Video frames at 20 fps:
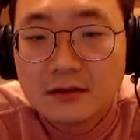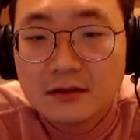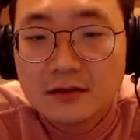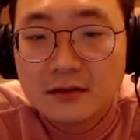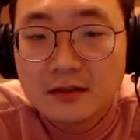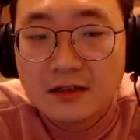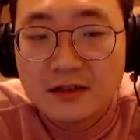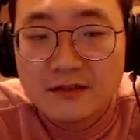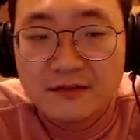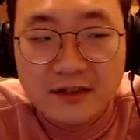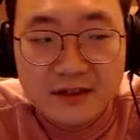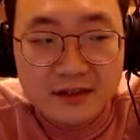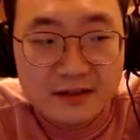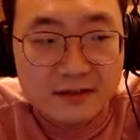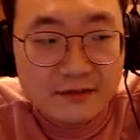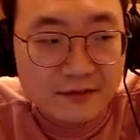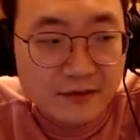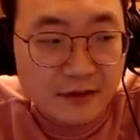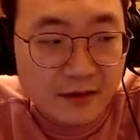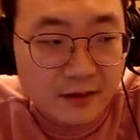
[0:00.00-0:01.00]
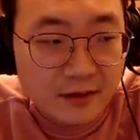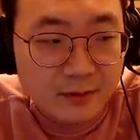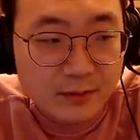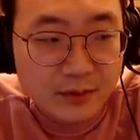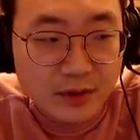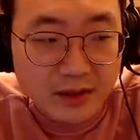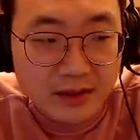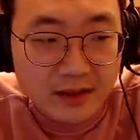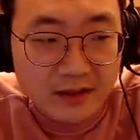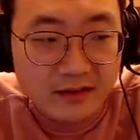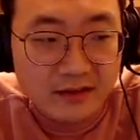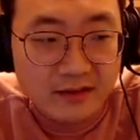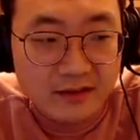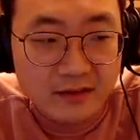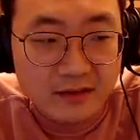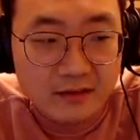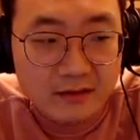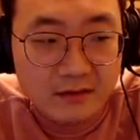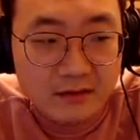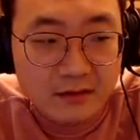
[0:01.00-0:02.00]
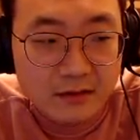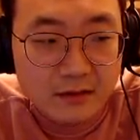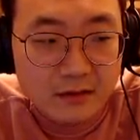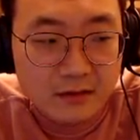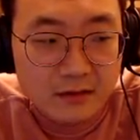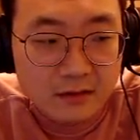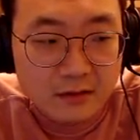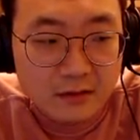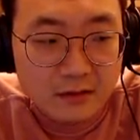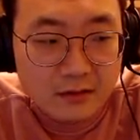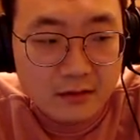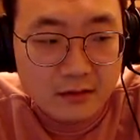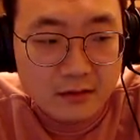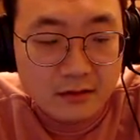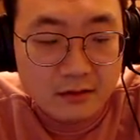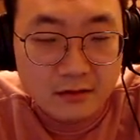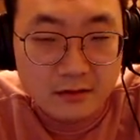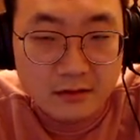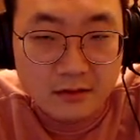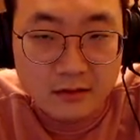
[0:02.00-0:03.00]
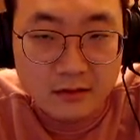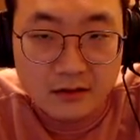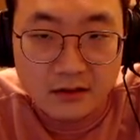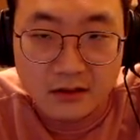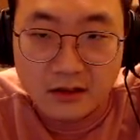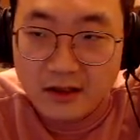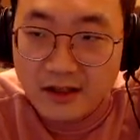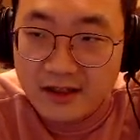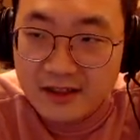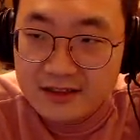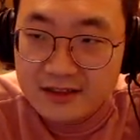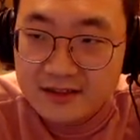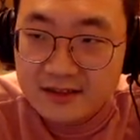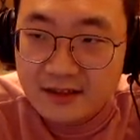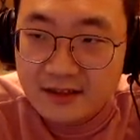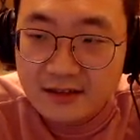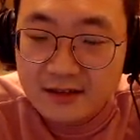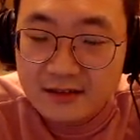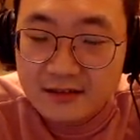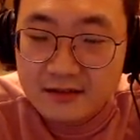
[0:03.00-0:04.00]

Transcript: I find it fun playing a class that